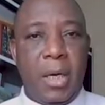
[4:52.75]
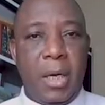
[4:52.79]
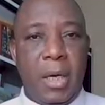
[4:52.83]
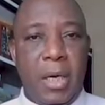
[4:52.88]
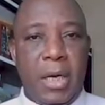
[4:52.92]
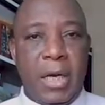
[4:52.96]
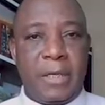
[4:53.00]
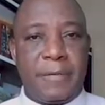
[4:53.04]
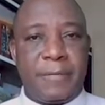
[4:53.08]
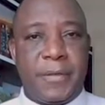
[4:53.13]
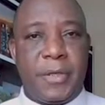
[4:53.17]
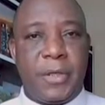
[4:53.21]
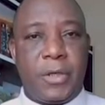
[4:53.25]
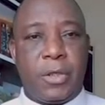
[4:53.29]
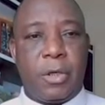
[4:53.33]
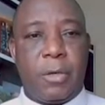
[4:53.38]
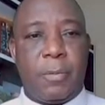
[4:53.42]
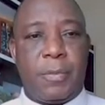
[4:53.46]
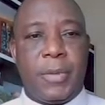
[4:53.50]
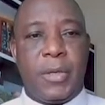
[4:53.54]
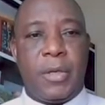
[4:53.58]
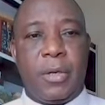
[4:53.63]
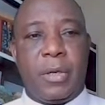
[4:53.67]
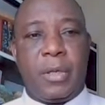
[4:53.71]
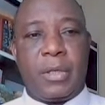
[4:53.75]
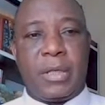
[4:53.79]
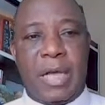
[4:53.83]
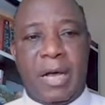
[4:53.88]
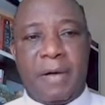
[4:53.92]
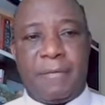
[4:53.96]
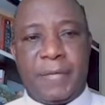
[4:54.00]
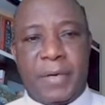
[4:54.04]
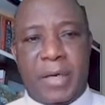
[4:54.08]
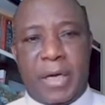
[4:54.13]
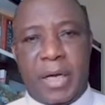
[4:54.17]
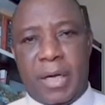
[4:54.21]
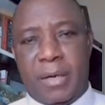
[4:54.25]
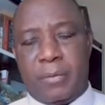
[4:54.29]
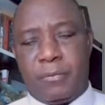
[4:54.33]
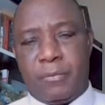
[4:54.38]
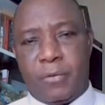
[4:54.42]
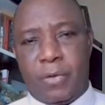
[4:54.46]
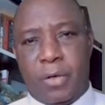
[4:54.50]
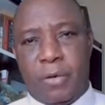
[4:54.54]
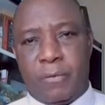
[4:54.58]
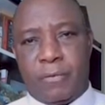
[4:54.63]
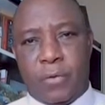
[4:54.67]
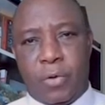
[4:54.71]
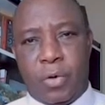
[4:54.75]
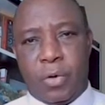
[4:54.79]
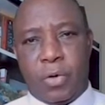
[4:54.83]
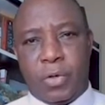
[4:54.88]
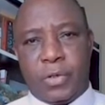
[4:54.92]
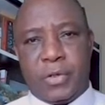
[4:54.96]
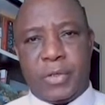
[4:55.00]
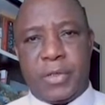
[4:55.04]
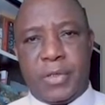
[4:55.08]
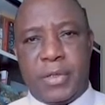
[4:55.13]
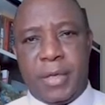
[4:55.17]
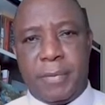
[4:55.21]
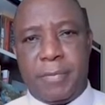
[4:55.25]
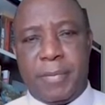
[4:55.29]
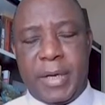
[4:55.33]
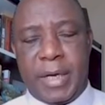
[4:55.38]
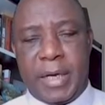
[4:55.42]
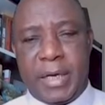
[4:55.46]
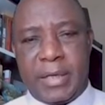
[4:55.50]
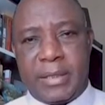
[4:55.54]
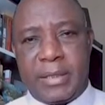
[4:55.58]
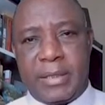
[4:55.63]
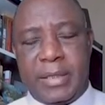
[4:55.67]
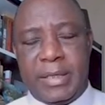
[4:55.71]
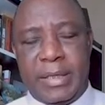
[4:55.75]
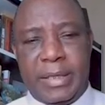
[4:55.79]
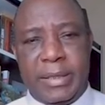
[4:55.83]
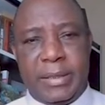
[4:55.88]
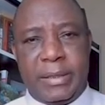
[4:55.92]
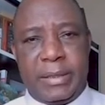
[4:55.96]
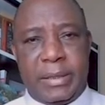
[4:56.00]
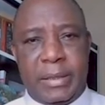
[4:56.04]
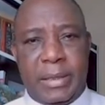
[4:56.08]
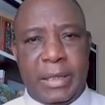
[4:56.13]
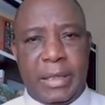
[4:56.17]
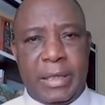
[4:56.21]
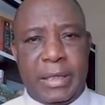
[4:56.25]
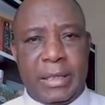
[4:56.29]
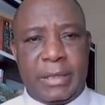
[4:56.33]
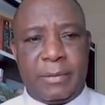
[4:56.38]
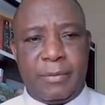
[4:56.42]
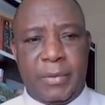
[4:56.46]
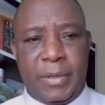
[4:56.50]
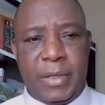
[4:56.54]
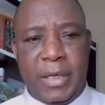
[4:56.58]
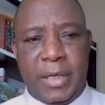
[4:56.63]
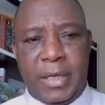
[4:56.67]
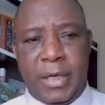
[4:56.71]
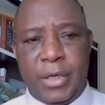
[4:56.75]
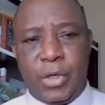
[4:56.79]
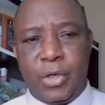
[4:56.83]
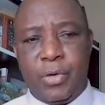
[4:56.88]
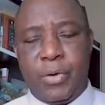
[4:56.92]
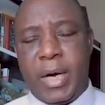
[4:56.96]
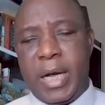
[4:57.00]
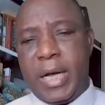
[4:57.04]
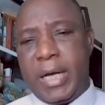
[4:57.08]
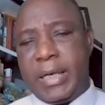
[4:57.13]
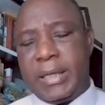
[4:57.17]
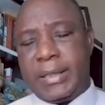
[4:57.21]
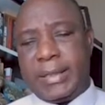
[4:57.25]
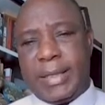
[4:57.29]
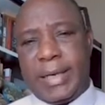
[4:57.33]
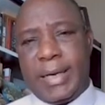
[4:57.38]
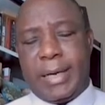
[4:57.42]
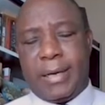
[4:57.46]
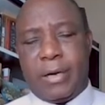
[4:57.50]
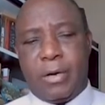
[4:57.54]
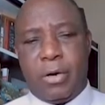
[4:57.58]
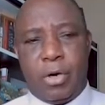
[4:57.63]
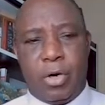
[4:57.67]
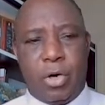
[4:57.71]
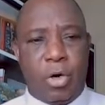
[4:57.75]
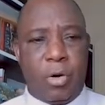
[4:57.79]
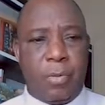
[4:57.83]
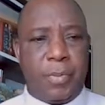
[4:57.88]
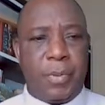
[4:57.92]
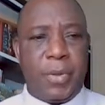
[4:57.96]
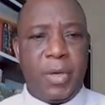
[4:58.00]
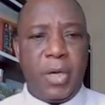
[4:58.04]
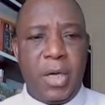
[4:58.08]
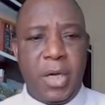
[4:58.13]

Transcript: Let's finish up in North Africa. Of course, the biggest deal is within the UAE telco group,